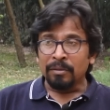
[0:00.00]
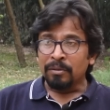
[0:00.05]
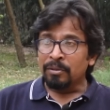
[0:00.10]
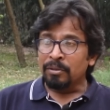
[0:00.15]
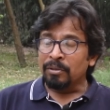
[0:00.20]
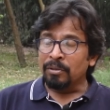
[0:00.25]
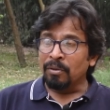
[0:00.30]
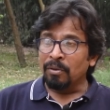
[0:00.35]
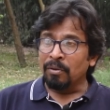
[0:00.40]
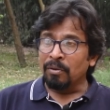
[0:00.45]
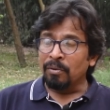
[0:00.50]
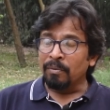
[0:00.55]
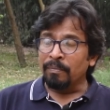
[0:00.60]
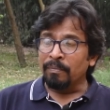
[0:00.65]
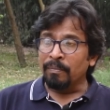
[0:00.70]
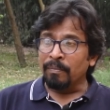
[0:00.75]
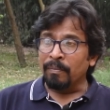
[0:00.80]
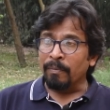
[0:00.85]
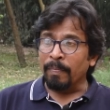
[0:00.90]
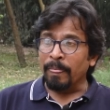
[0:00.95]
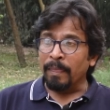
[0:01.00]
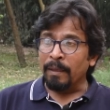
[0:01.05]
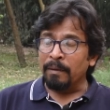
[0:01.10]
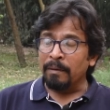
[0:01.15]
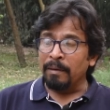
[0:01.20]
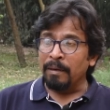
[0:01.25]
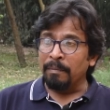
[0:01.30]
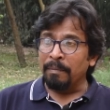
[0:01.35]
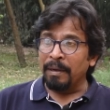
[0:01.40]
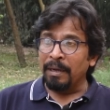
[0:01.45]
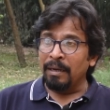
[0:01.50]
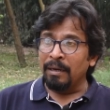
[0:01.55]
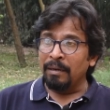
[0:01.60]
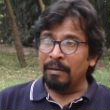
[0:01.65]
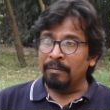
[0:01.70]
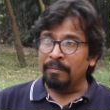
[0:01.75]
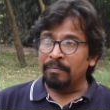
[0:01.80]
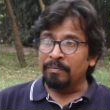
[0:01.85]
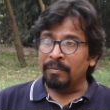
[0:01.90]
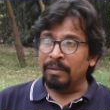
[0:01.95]
So
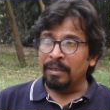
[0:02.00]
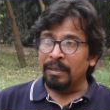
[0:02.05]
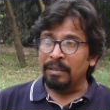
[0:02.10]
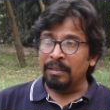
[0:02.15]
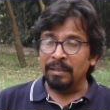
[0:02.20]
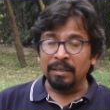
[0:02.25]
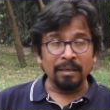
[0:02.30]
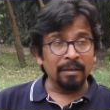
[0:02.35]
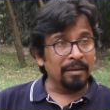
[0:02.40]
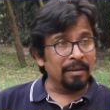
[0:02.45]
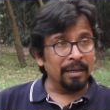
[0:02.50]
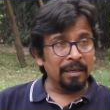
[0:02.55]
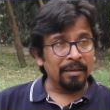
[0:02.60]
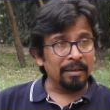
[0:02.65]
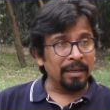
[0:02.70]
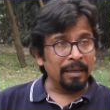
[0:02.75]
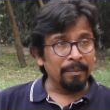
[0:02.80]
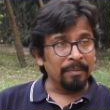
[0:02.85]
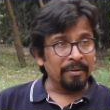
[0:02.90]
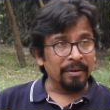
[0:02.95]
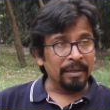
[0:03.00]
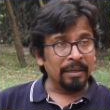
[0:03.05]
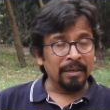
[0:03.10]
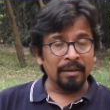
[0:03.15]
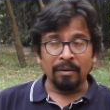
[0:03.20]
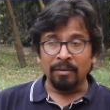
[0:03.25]
Nepal is in a great time right